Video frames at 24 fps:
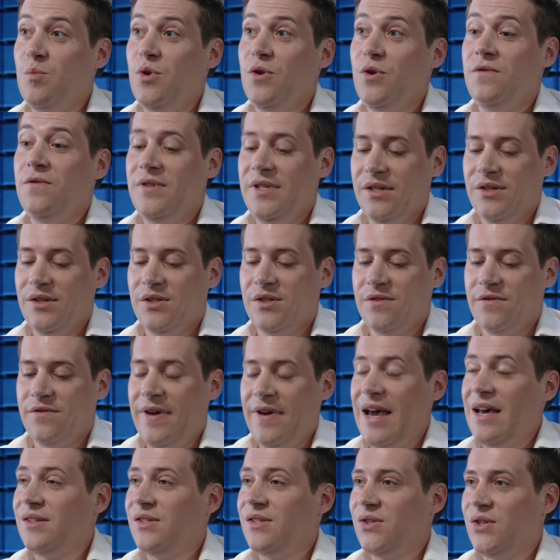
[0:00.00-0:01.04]
deals
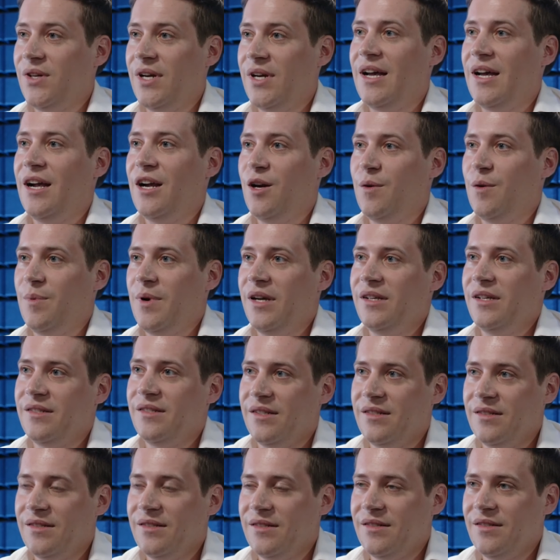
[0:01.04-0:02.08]
faster at higher
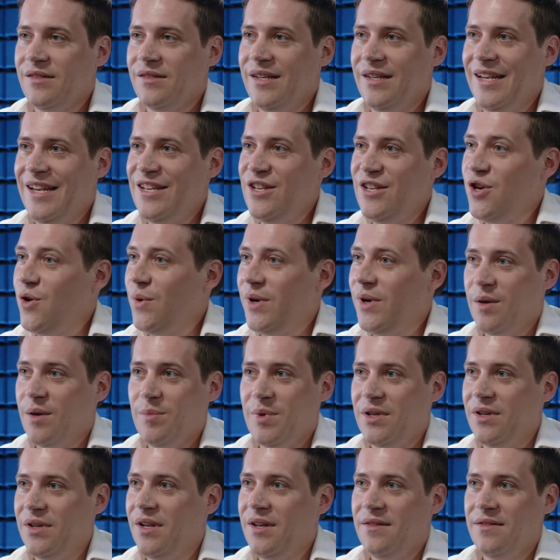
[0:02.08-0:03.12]
prices? No one had
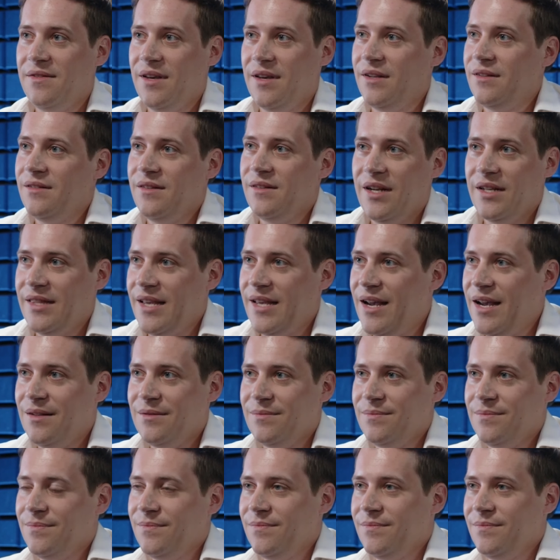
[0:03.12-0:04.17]
built anything like that.
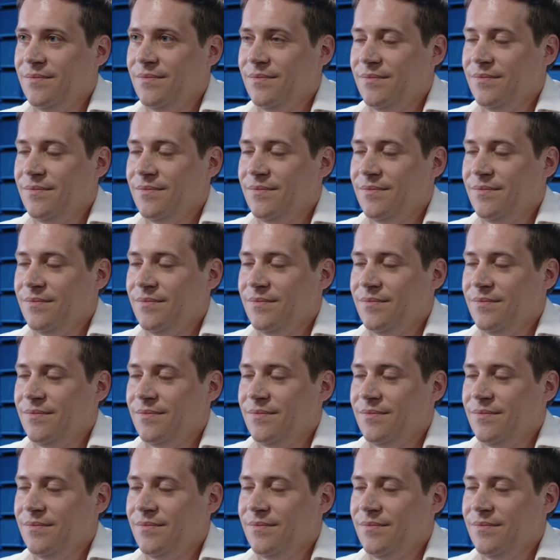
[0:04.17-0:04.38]
And this